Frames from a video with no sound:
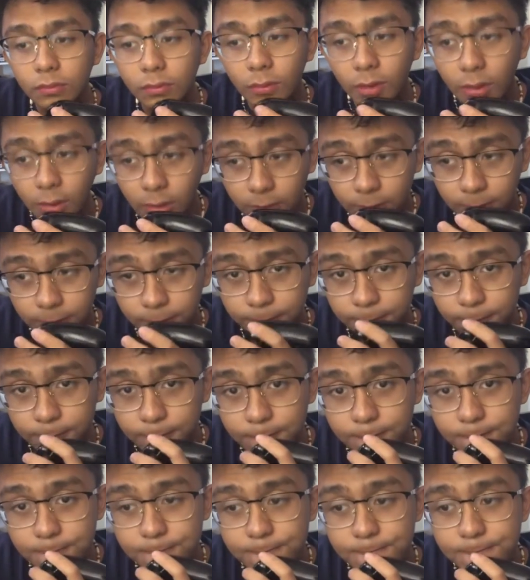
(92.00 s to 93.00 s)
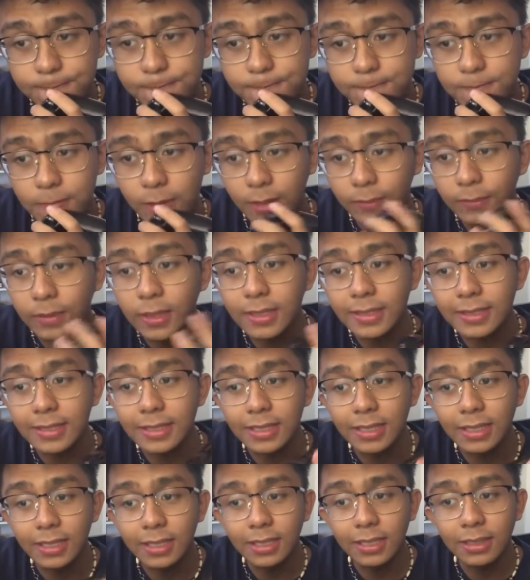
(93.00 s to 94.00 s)
I'm not
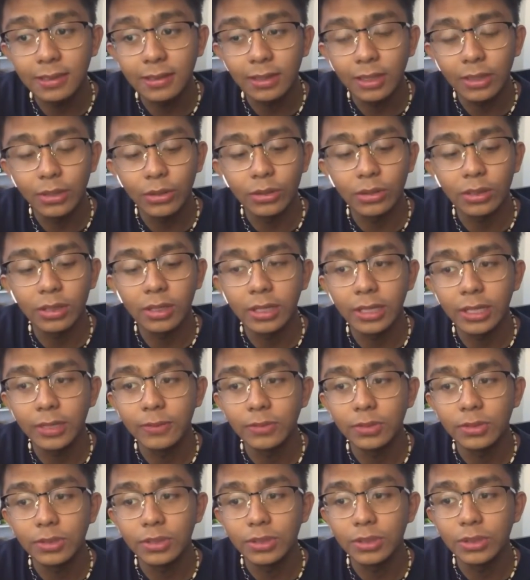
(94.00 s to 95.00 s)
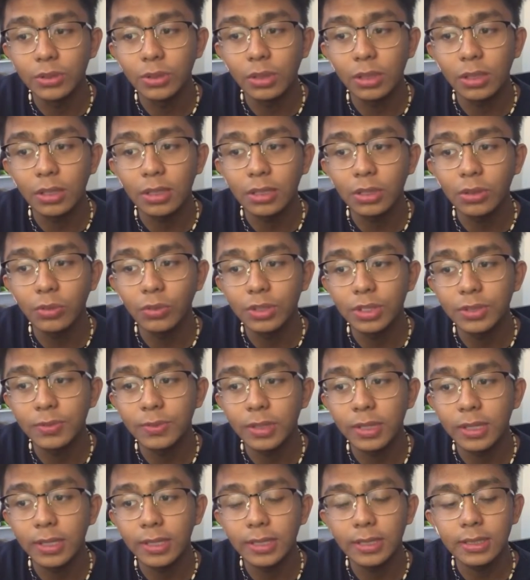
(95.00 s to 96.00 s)
saying that you're not able to do claw with
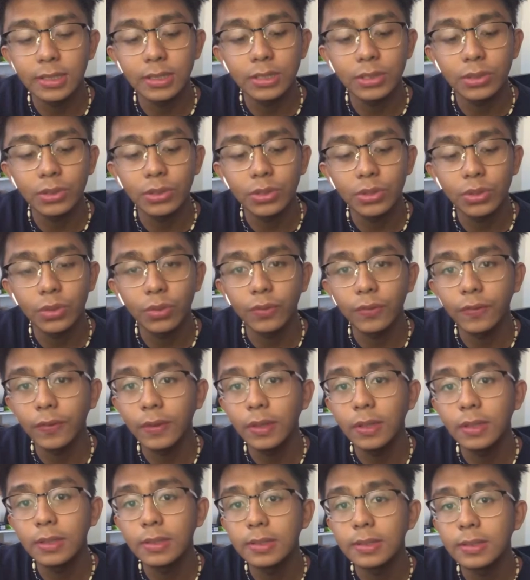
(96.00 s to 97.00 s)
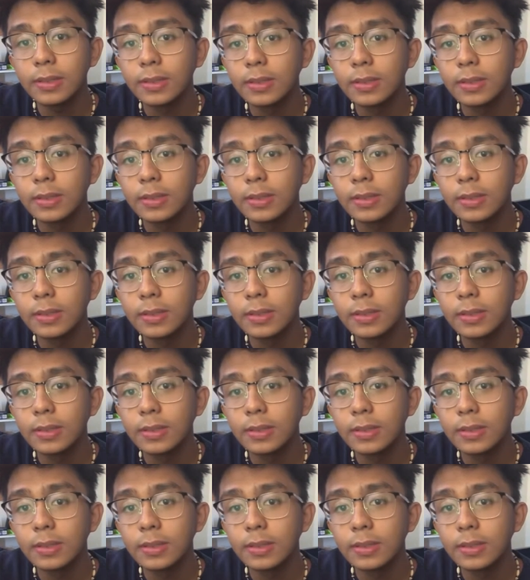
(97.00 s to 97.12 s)
small hands or short fingers.